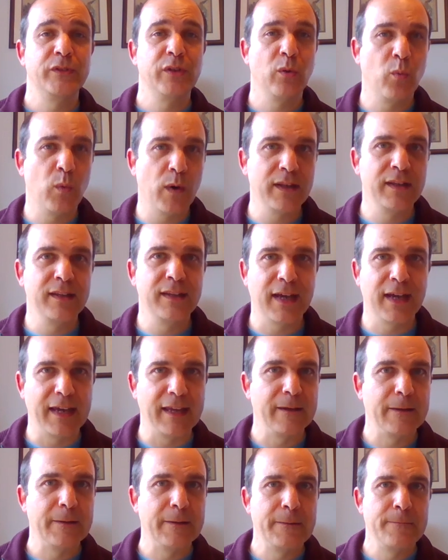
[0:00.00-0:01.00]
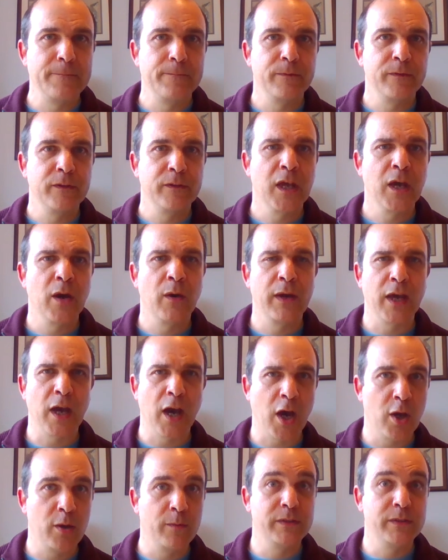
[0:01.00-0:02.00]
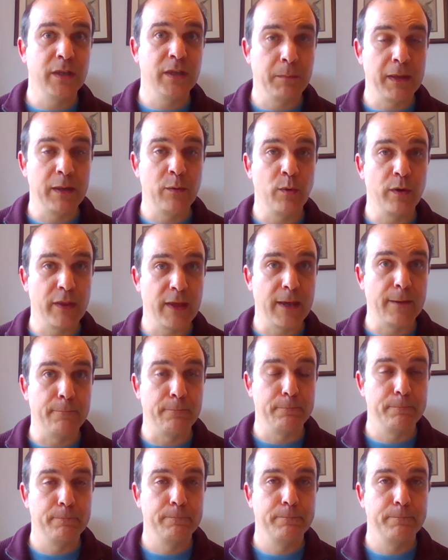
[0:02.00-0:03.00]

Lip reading: to one day going home to be with him.